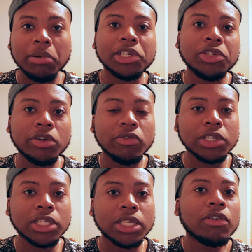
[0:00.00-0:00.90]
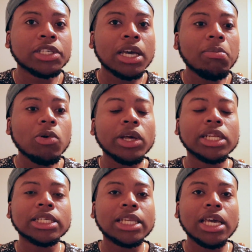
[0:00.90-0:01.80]
British universities. For example, in
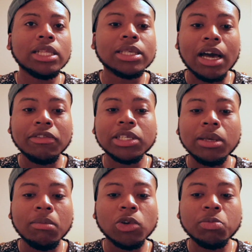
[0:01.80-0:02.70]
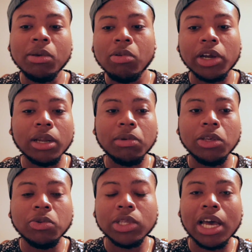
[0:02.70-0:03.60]
the States, obviously most people are going to be
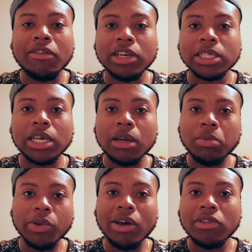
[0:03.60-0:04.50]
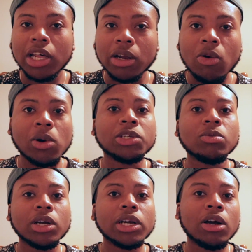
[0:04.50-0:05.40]
used to having a setup where you have a lot of
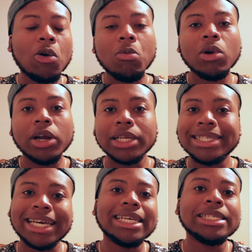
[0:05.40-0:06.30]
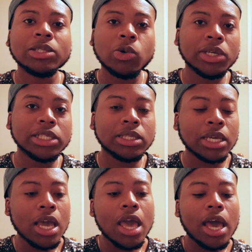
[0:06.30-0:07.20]
coursework, homework, tests,
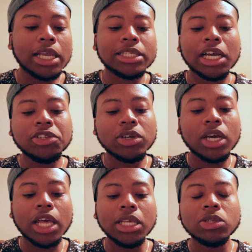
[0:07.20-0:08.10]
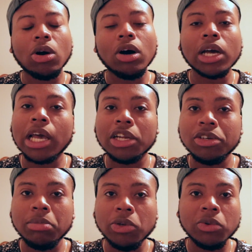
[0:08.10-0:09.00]
quizzes, etc., and these all
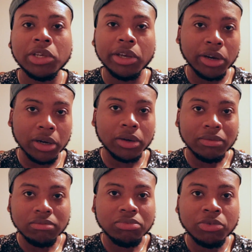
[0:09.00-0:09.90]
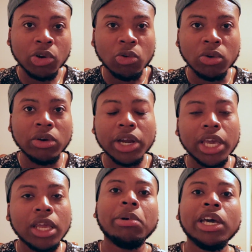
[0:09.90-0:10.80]
contribute to your total
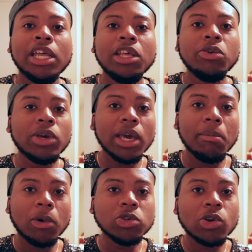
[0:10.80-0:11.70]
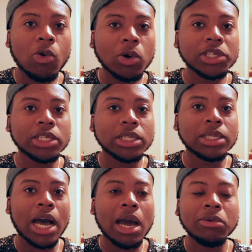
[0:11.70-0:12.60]
grade. But in the UK, most
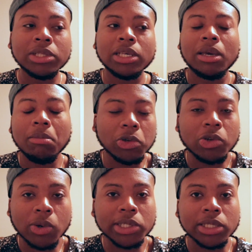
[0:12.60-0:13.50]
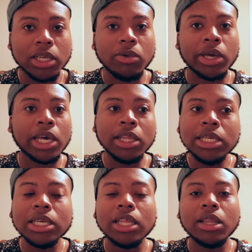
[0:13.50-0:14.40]
courses, I would say most courses anyway, at
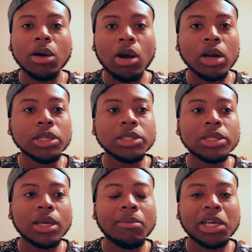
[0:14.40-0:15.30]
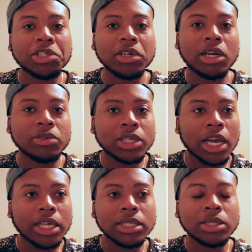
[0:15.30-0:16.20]
least in the arts, I'm not sure how
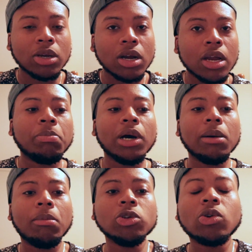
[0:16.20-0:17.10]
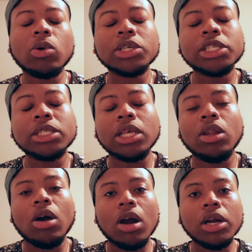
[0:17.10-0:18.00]
sciences are, but most courses in
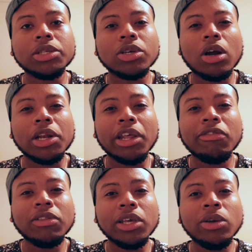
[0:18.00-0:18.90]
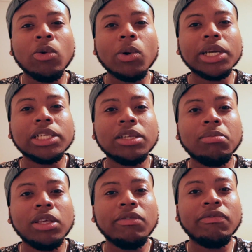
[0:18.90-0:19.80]
the arts are definitely going to
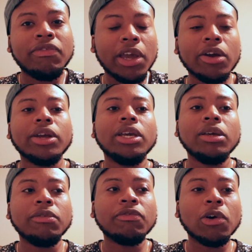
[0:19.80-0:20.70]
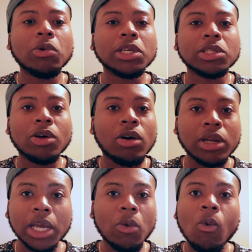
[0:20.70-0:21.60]
be very focused
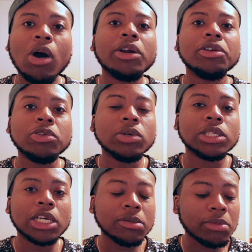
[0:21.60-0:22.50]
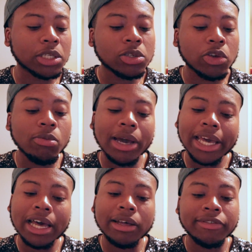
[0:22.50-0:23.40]
on like 1 or 2 assessments. So you might
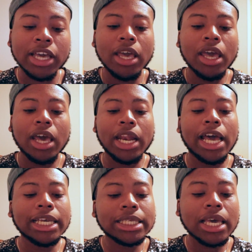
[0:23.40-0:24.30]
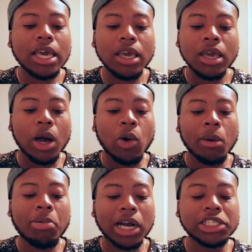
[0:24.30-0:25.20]
have an essay or
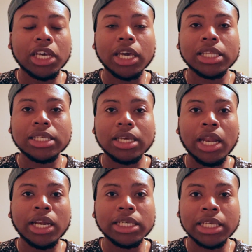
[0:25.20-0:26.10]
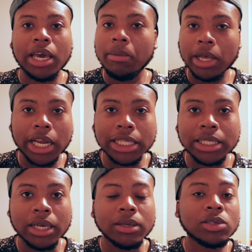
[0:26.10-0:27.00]
a project and an exam, and
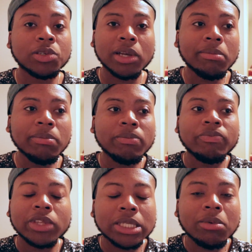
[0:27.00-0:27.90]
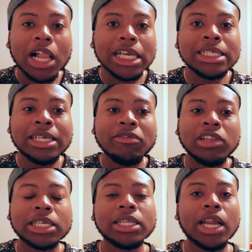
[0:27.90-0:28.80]
that's it. Some classes have
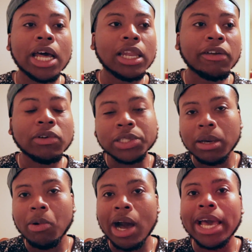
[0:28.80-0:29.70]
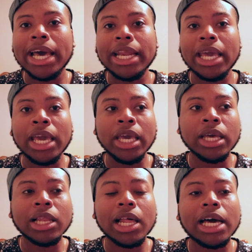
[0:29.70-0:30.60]
less than that. Like, for example, I had a
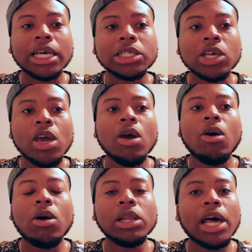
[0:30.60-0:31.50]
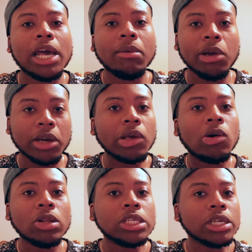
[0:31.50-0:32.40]
class on Latin American
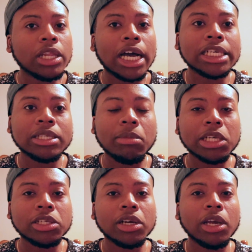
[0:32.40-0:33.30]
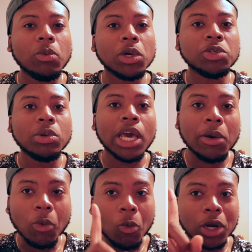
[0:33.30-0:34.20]
culture last semester in which we
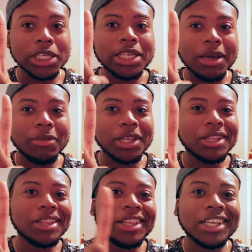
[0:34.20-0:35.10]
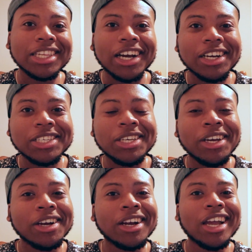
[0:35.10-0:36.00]
had 1 assignment the entire
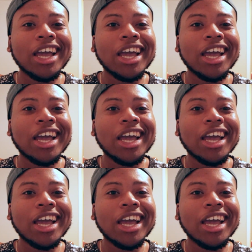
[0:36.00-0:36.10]
year.